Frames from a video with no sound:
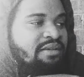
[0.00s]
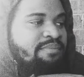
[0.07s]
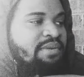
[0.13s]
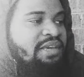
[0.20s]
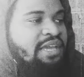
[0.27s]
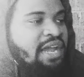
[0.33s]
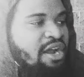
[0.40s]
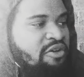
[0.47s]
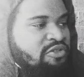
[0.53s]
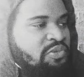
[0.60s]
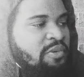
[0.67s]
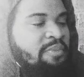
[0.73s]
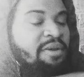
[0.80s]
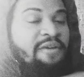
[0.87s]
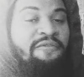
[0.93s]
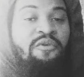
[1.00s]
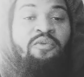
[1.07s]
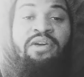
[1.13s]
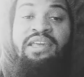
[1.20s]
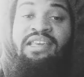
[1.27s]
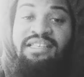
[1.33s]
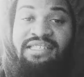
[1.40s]
Pete Carroll was prepared for
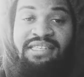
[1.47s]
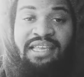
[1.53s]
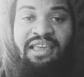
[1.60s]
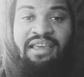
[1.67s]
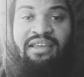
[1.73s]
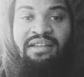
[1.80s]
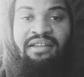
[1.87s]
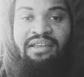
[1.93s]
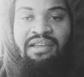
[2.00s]
what he said.